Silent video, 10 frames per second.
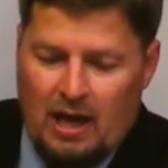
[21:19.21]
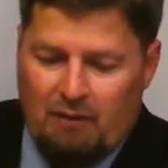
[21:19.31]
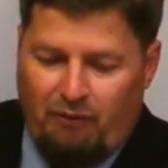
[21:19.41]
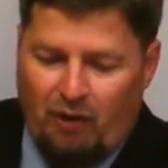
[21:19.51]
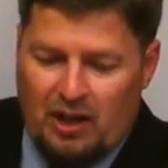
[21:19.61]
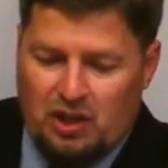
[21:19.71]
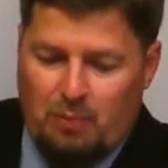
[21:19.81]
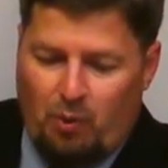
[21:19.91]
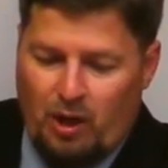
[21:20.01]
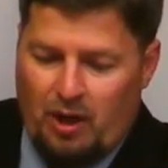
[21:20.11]
and flesh he
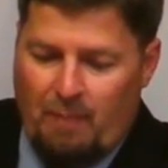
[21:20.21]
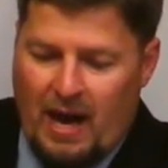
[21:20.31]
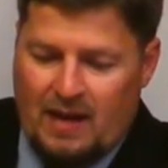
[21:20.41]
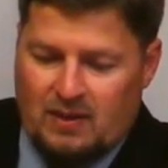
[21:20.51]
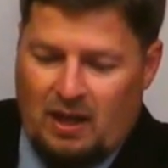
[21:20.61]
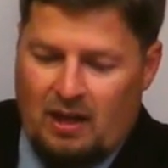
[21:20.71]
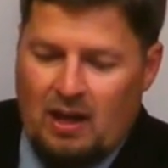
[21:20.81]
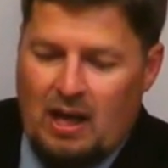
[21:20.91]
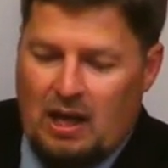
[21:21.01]
put in a basket.